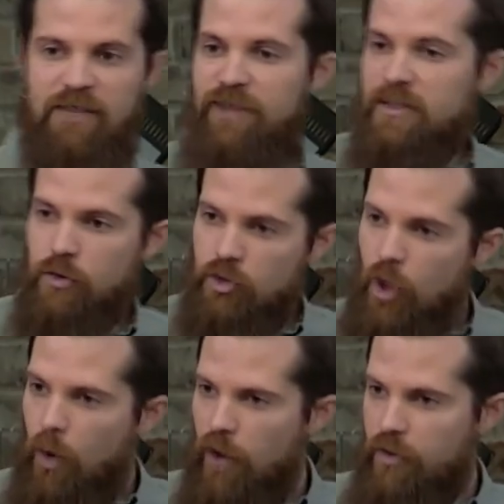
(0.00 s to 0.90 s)
In fact, there are
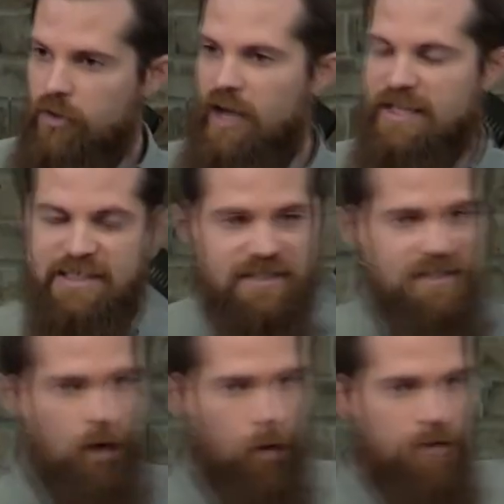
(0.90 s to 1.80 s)
no other gods. He's
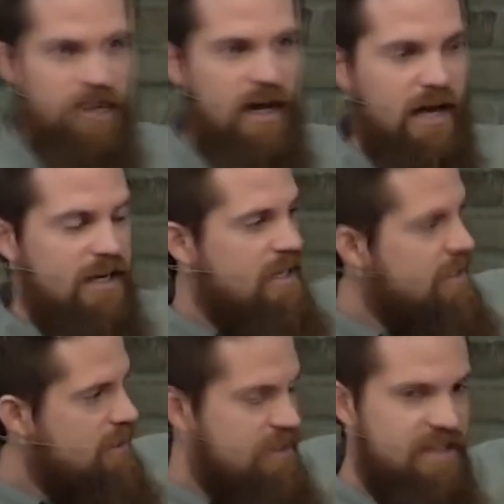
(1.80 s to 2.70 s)
the only God, and he
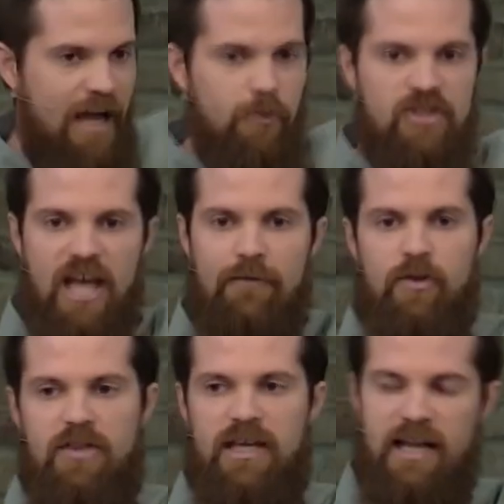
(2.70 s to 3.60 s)
has established
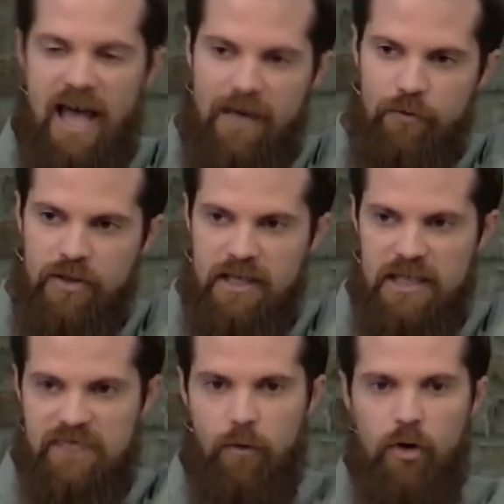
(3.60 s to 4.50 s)
everything, and everything
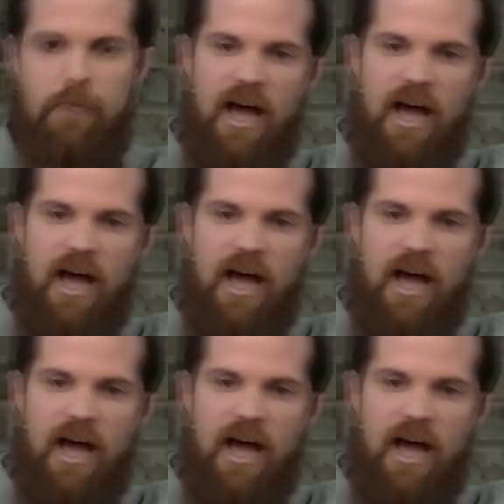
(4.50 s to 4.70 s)
is for him.